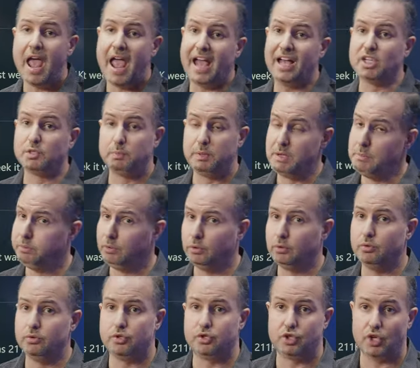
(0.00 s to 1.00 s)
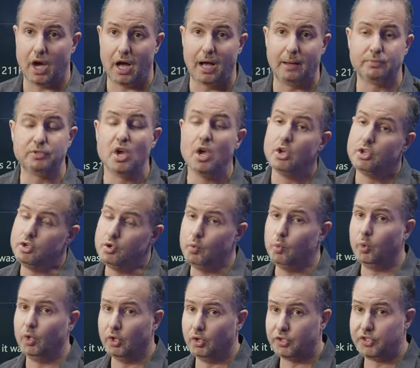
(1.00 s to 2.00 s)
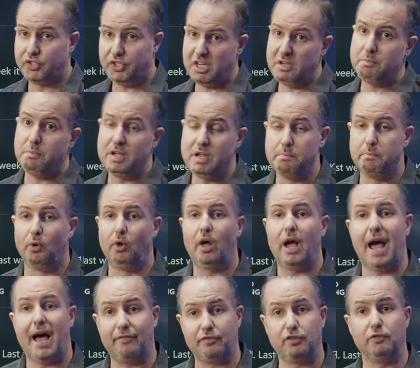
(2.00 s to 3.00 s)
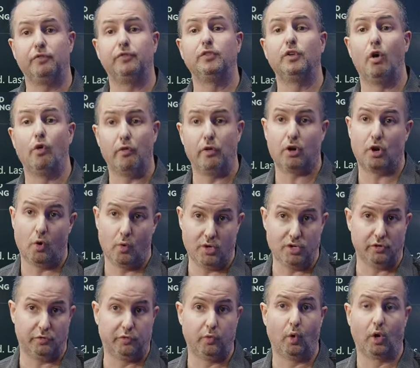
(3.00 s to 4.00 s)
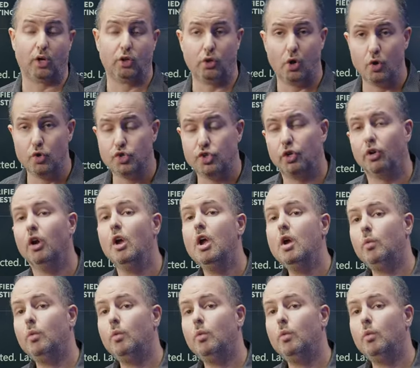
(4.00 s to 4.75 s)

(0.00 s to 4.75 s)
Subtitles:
As people lose jobs, you will see people have to go into foreclosure,